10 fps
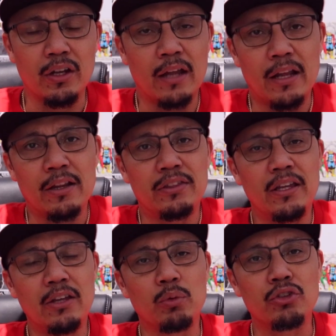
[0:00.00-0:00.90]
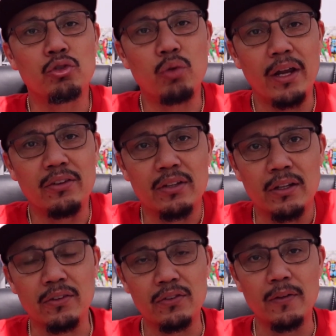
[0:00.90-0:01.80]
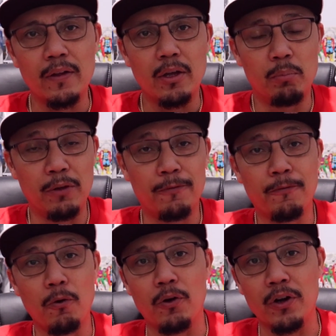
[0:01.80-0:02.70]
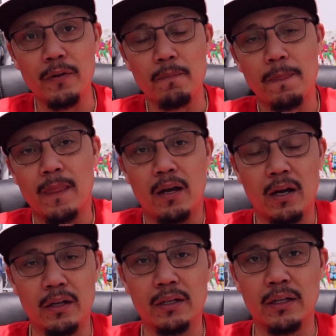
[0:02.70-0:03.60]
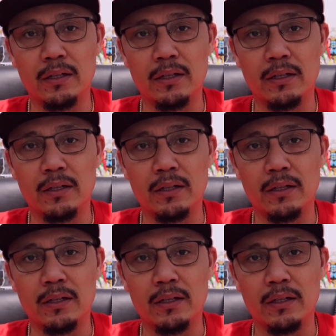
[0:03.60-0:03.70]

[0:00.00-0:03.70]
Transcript: And the thing is, what's crazy is before on